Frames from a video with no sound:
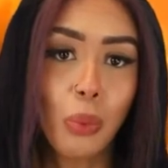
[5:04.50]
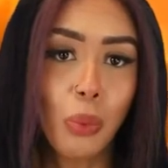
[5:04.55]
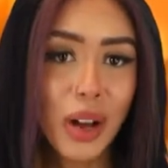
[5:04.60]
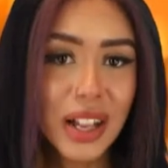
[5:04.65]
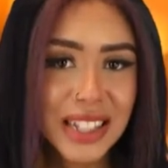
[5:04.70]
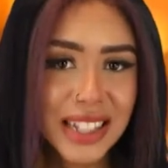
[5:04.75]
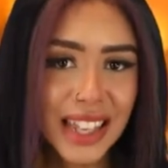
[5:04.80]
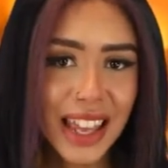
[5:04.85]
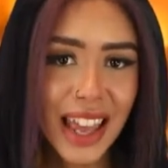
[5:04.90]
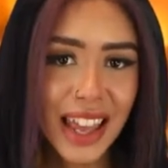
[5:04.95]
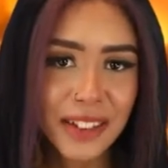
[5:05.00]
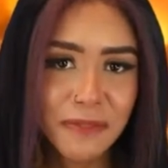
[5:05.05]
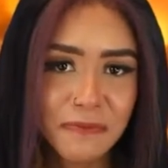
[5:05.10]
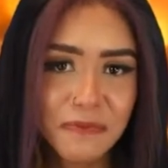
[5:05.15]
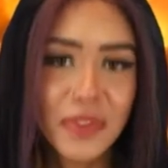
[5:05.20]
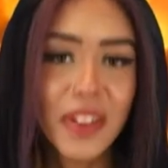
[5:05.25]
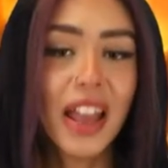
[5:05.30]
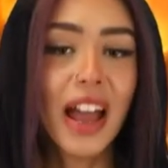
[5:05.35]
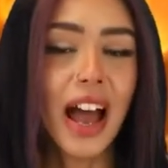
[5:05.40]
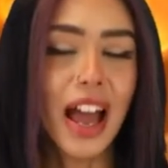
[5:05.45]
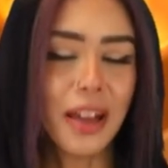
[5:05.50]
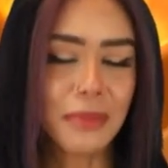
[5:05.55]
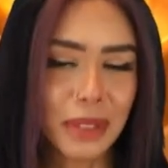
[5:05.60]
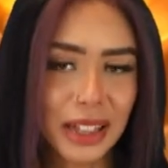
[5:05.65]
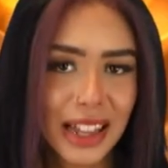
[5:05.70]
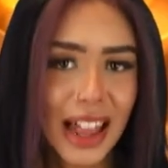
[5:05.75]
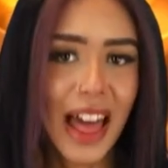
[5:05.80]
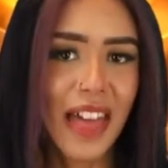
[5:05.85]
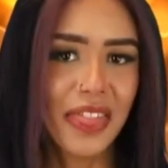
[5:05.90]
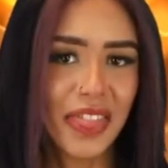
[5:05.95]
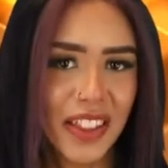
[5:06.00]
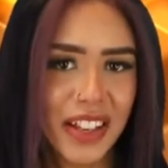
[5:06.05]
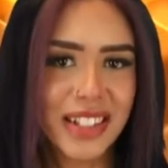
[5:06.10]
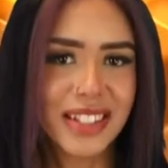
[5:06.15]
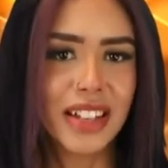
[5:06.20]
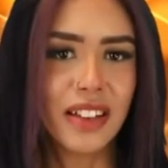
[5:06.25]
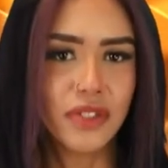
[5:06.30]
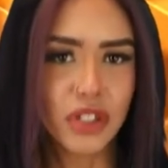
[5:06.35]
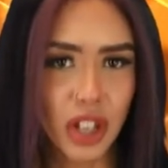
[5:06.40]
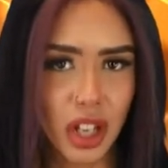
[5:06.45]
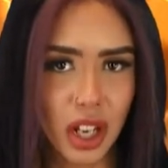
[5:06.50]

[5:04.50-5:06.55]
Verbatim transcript: Once again, I'm glad things have